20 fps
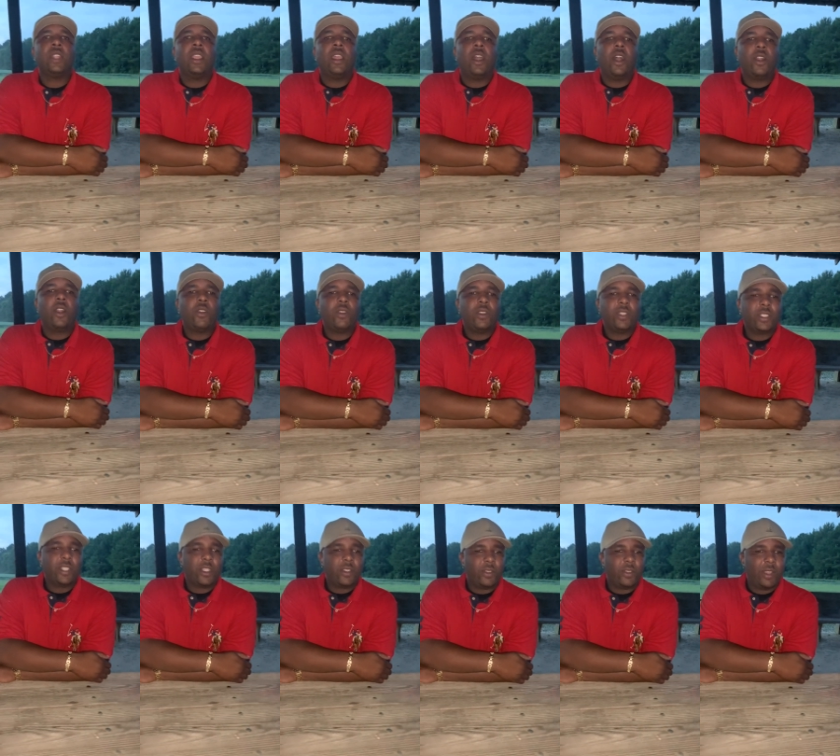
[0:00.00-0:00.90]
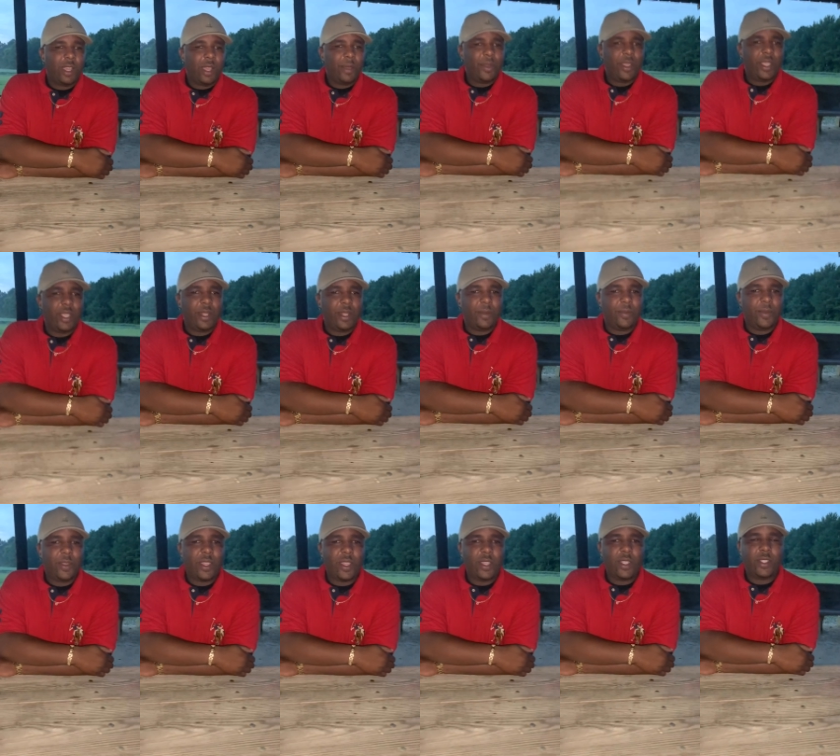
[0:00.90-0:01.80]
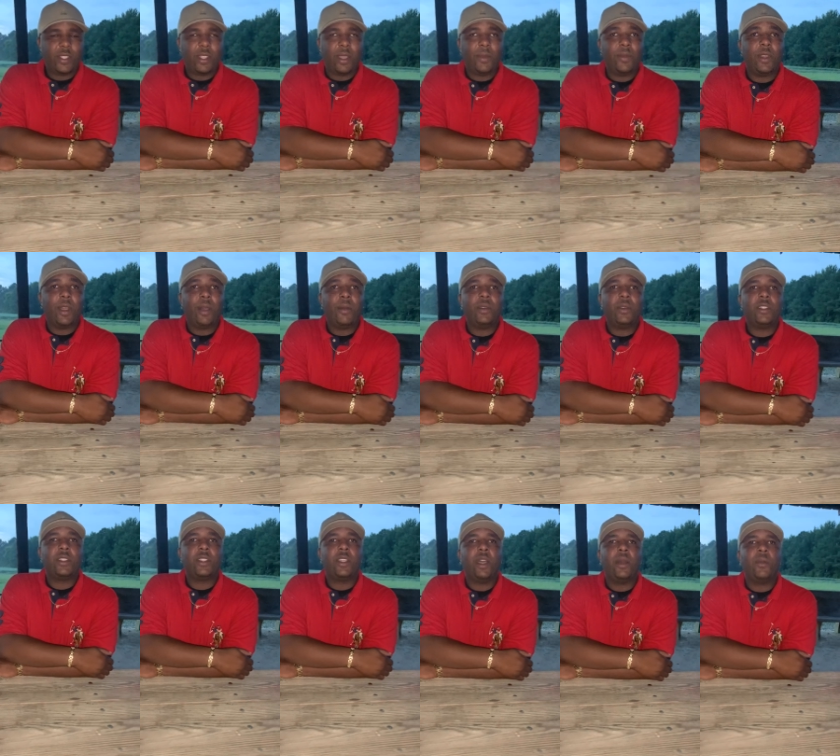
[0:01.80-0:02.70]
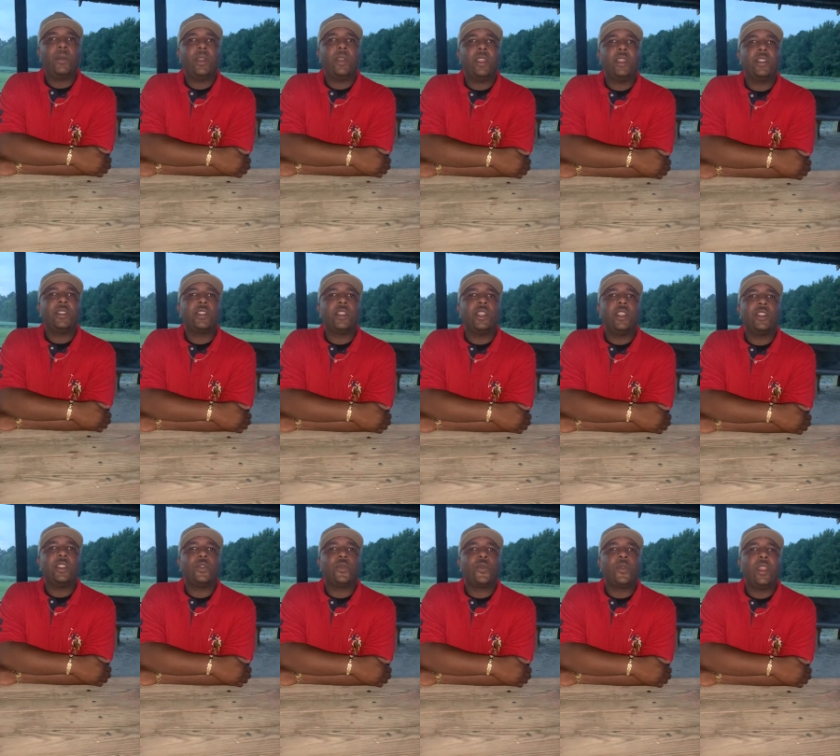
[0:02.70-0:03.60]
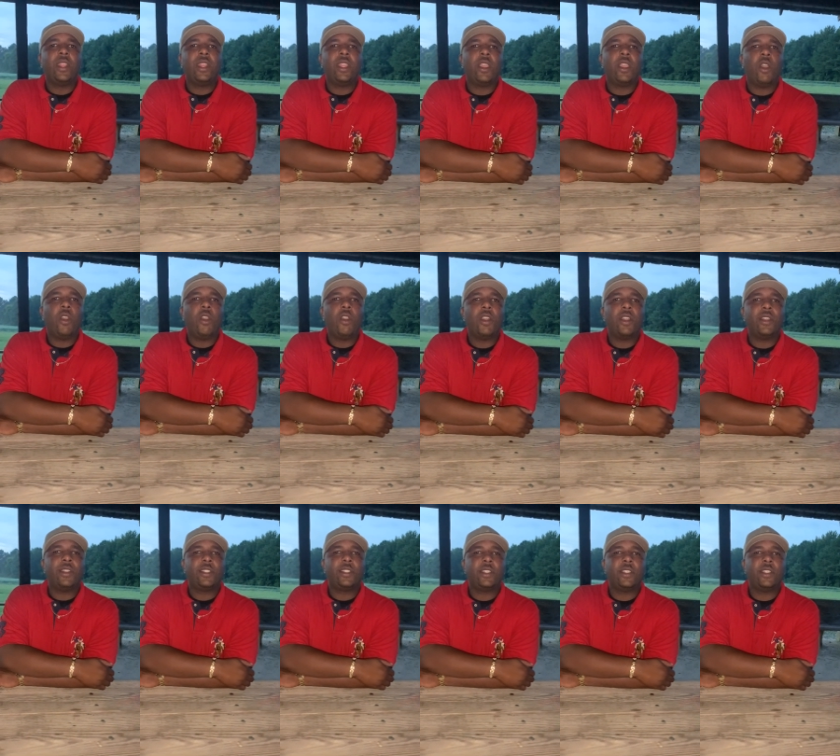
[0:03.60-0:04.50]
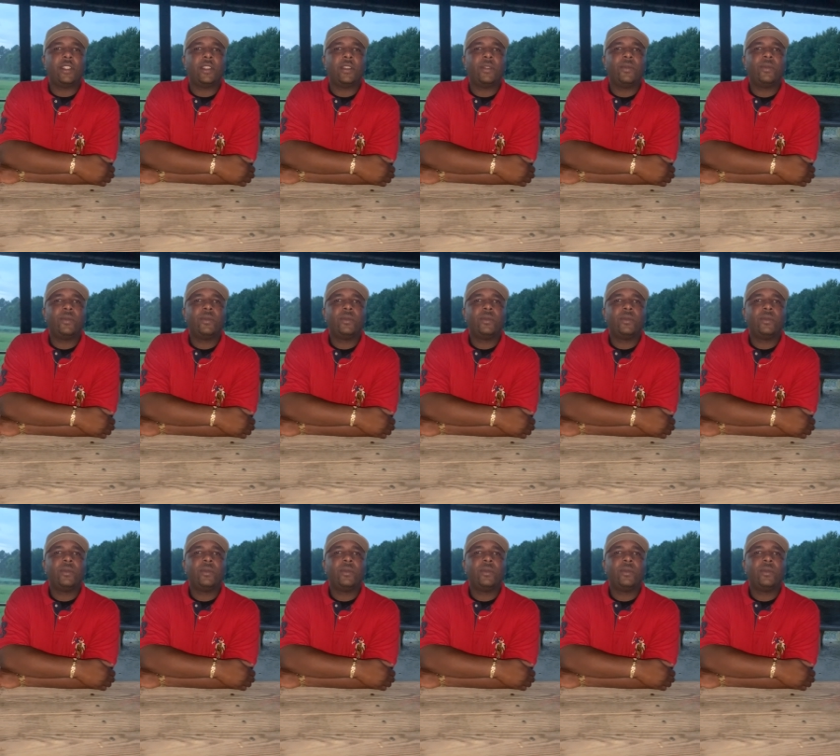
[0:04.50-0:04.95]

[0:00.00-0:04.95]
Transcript: Of course so. I mean, because it's really hard to,